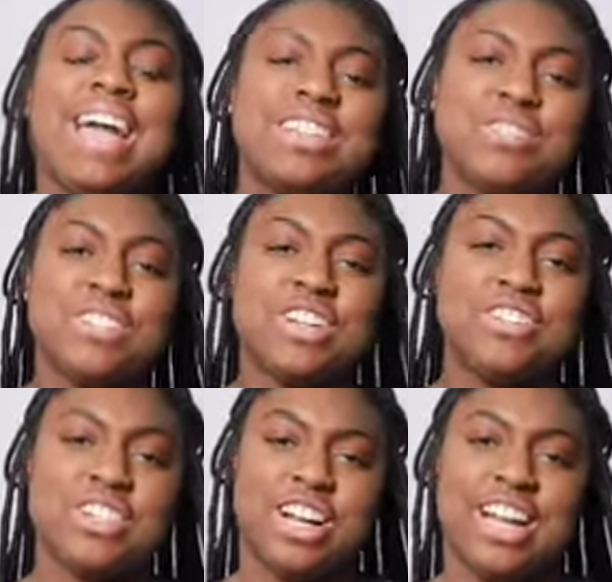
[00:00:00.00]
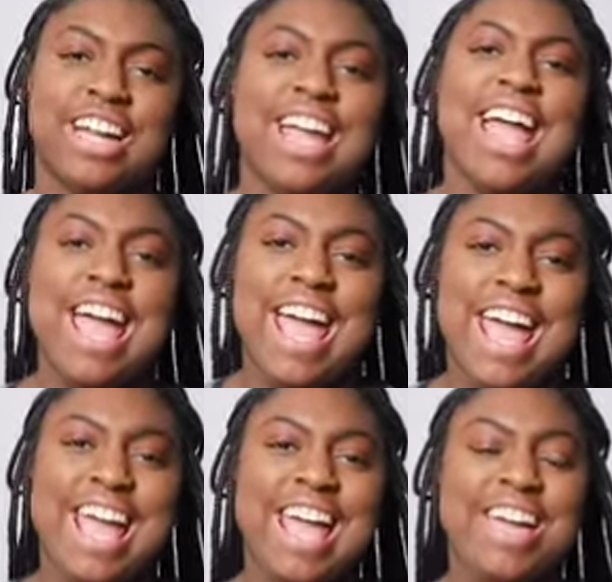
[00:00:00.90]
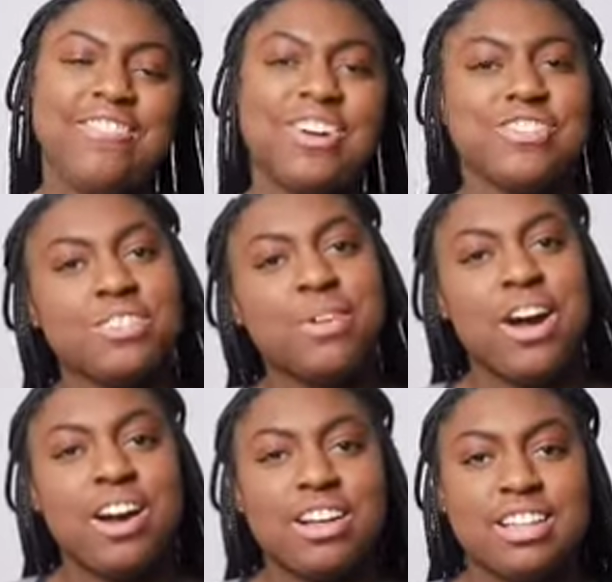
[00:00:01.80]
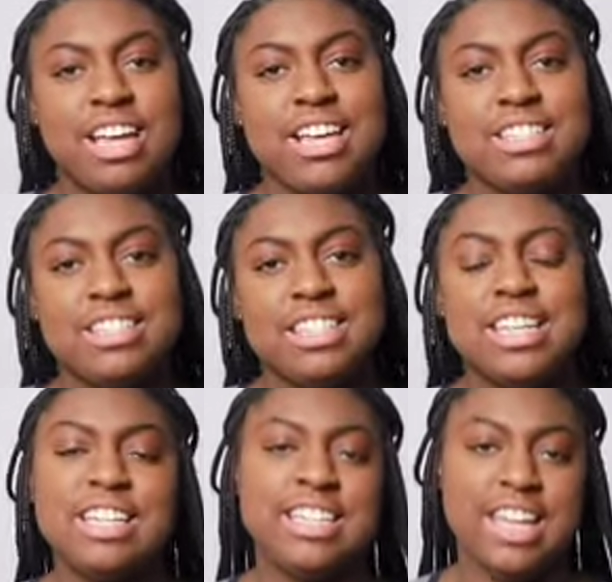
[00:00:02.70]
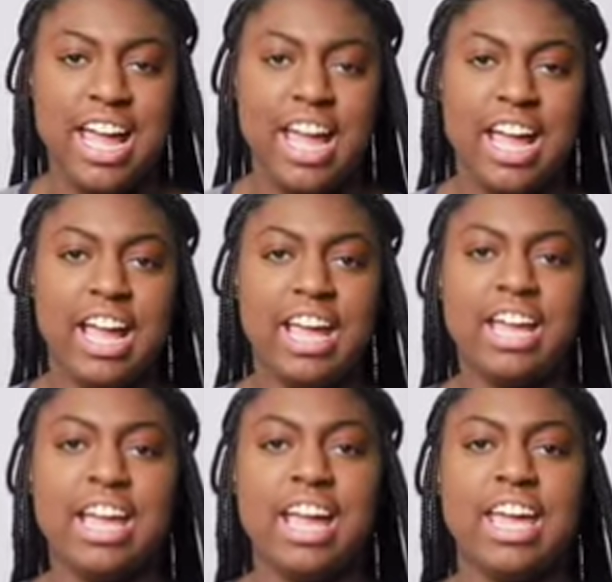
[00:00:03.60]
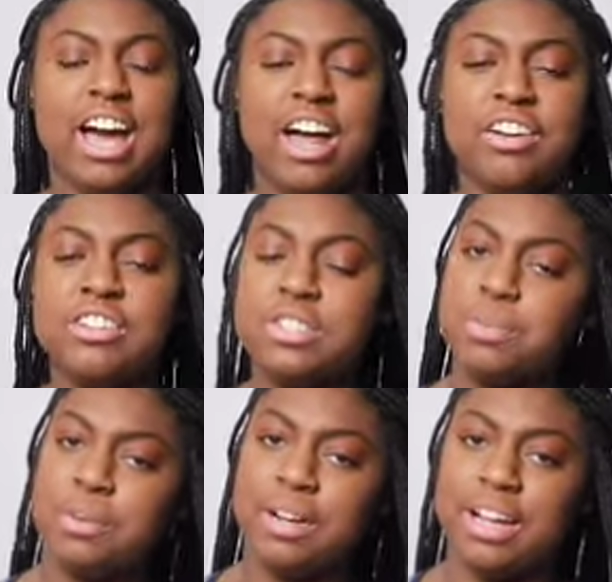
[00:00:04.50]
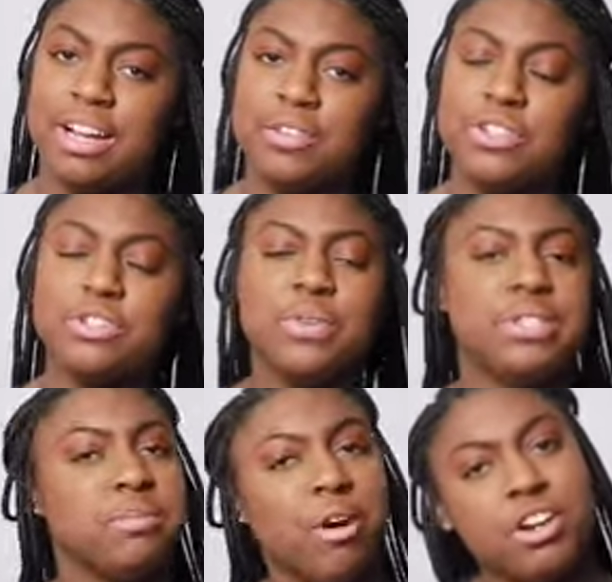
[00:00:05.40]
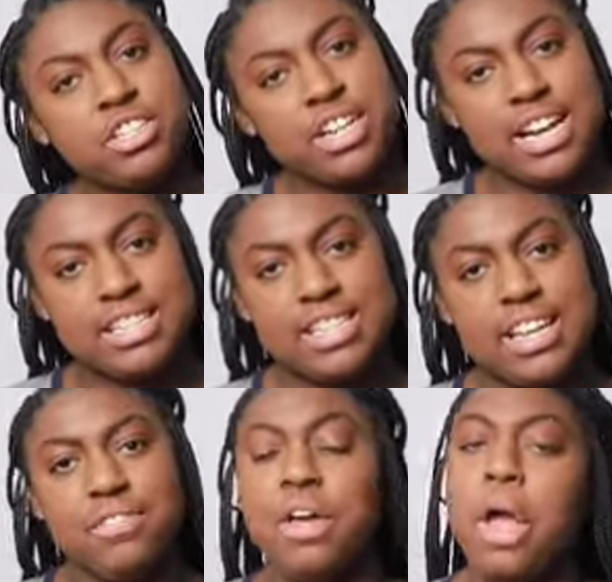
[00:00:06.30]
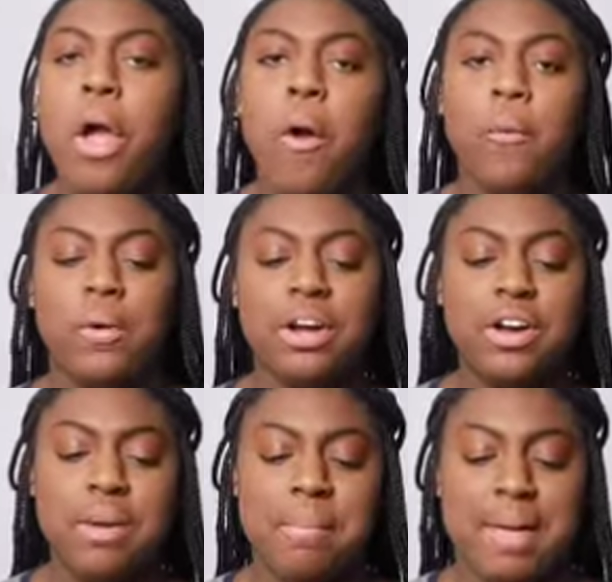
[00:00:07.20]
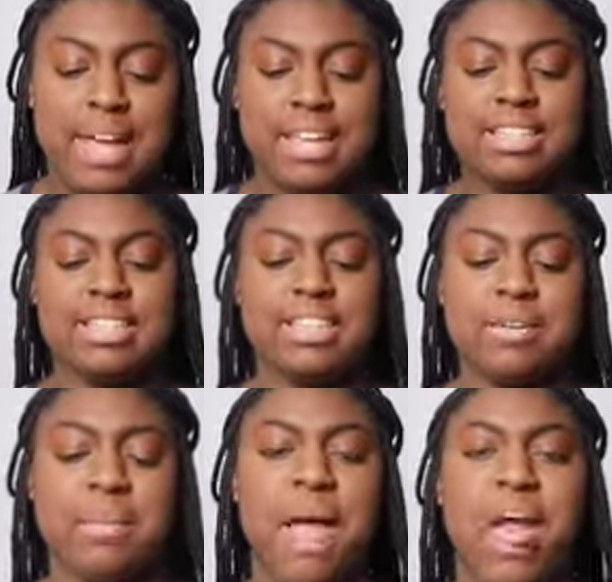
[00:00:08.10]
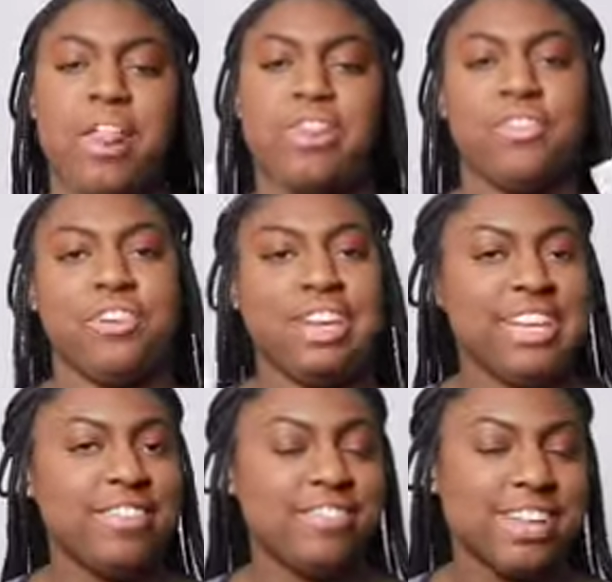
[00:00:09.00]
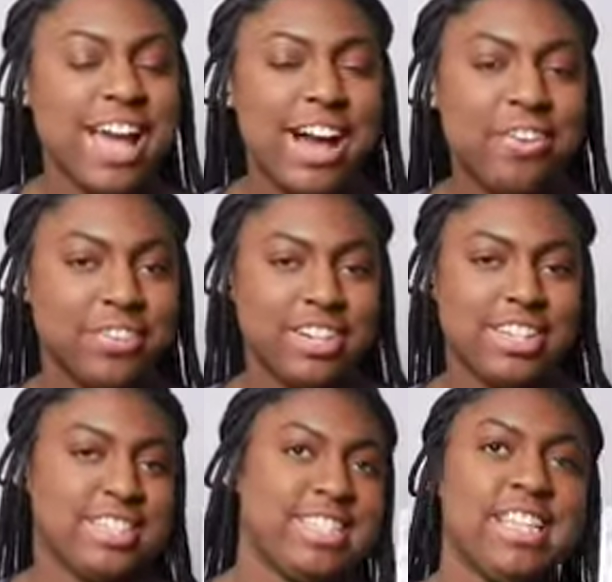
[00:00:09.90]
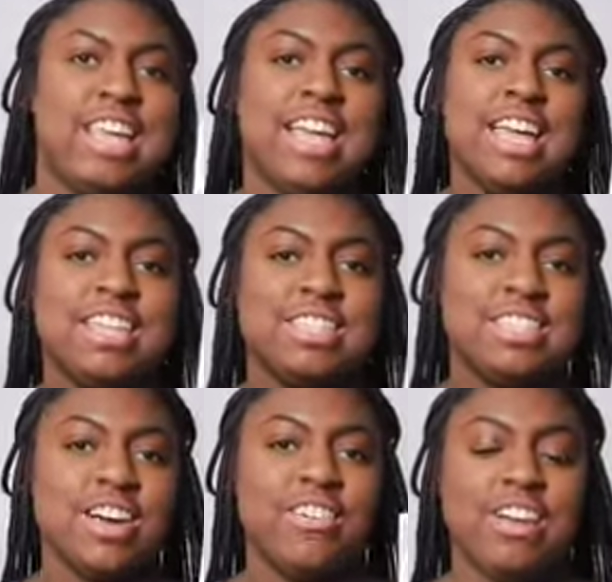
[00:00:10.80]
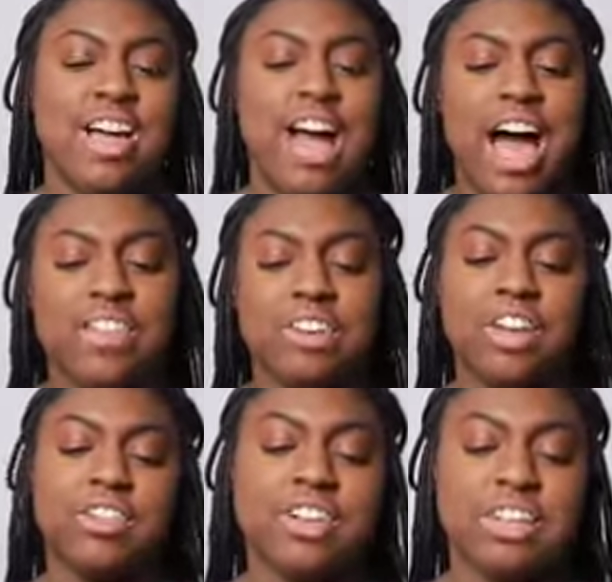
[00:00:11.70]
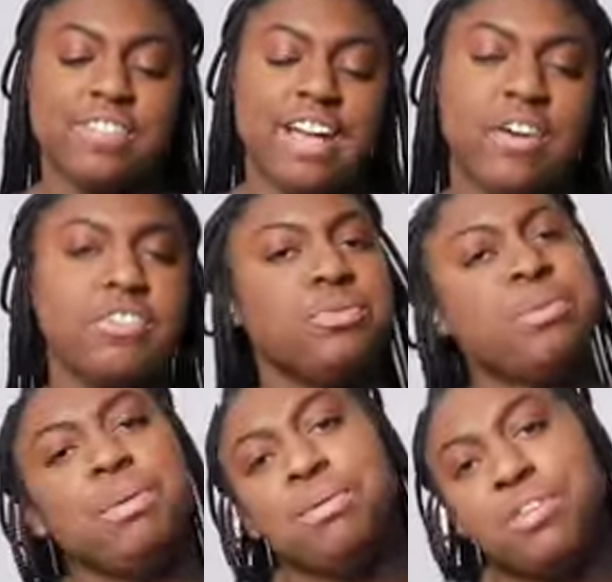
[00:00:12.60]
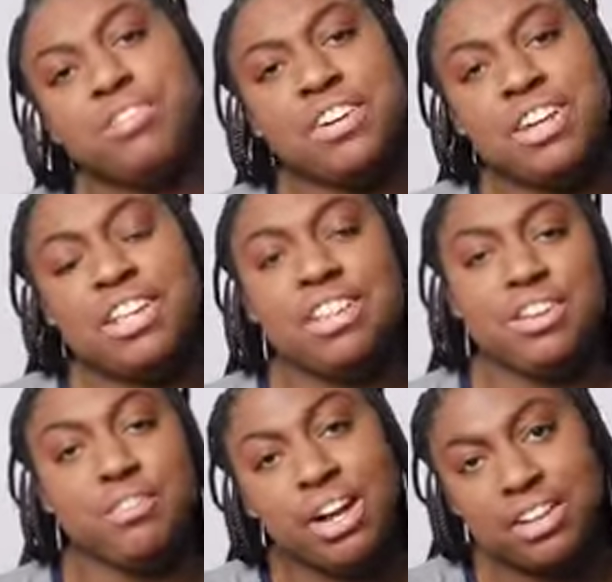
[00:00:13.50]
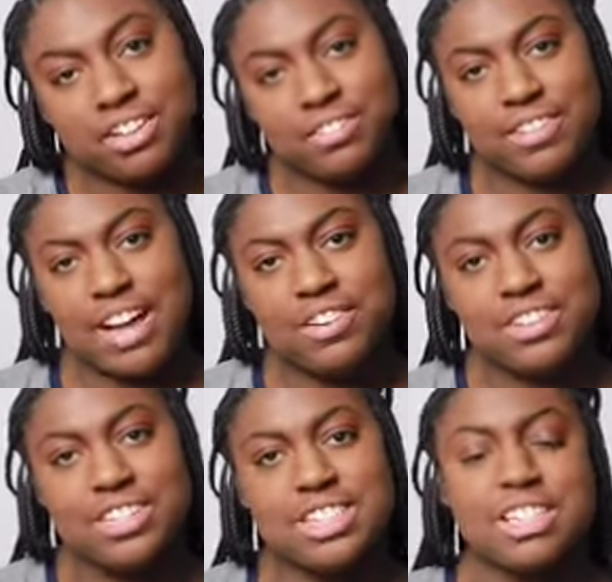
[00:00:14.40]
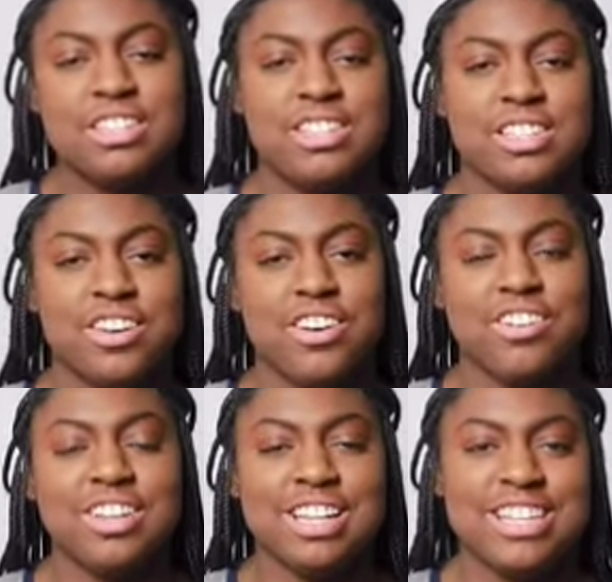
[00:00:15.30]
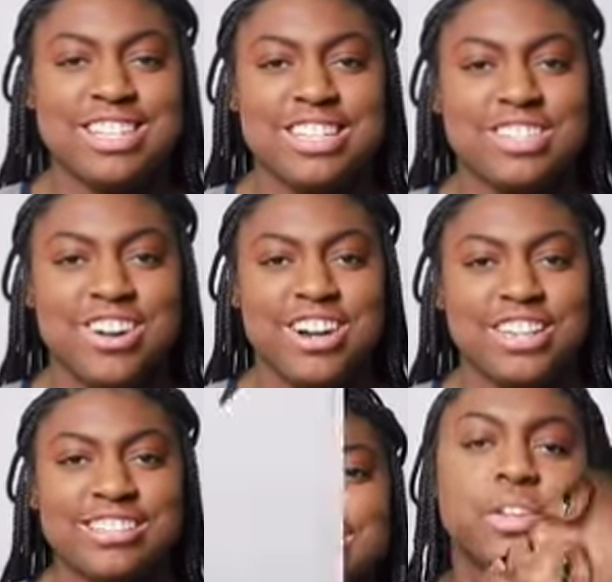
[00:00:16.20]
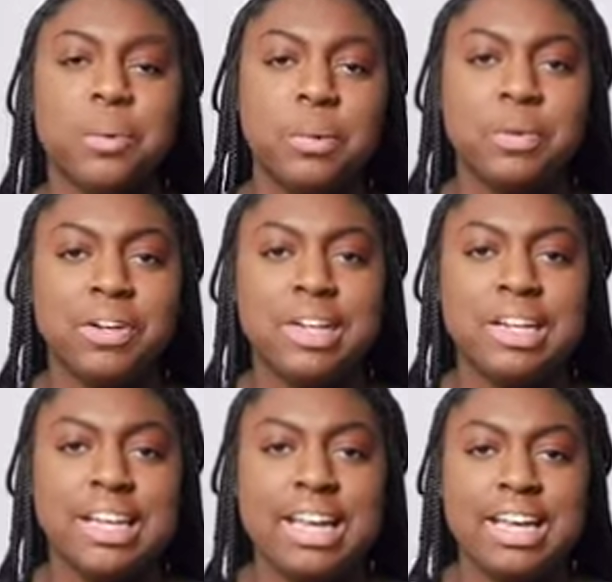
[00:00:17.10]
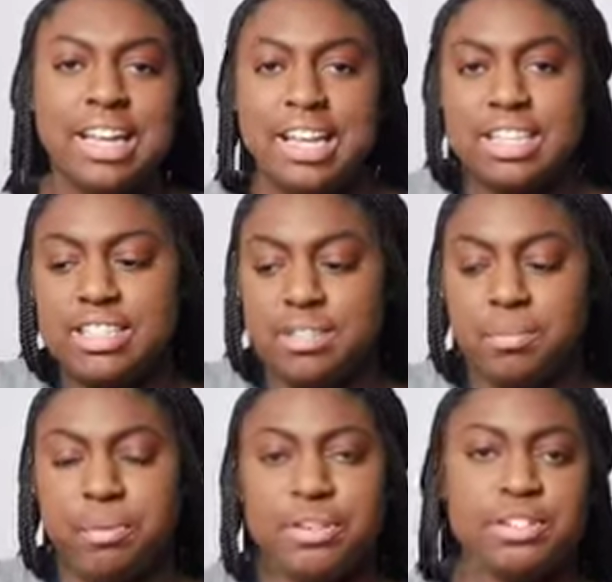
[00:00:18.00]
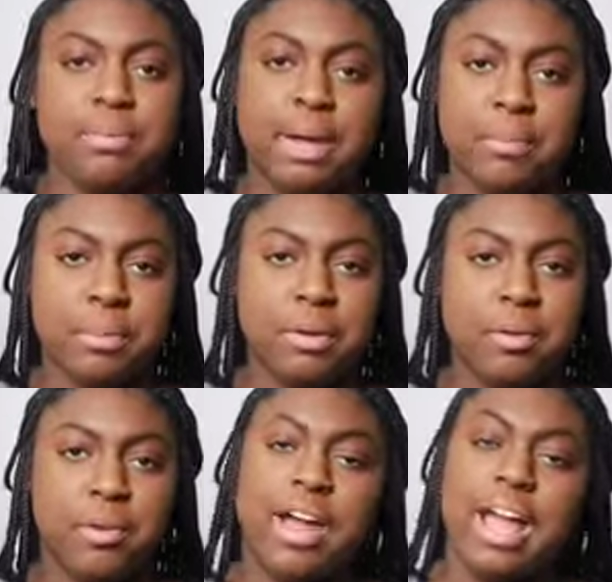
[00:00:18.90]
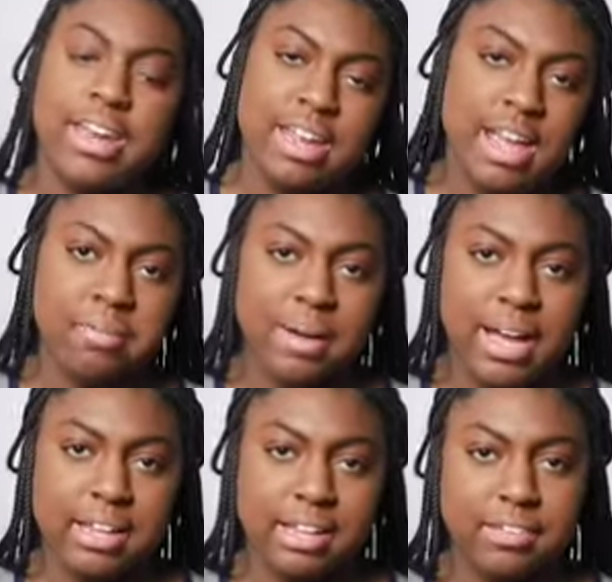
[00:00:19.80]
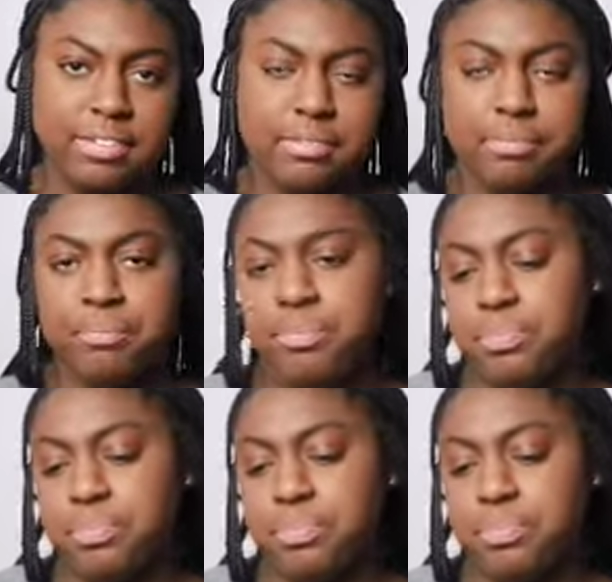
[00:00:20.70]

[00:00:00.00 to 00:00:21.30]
it's Miss Coach Craig, and welcome to my art class. Today, in honor of spring, which was March 19th, we're gonna make some 3D flowers. So I thought 3D flowers would be more fun than regular flowers, so let's get started. So what we're gonna need is some printer paper, or 8.5 by 11,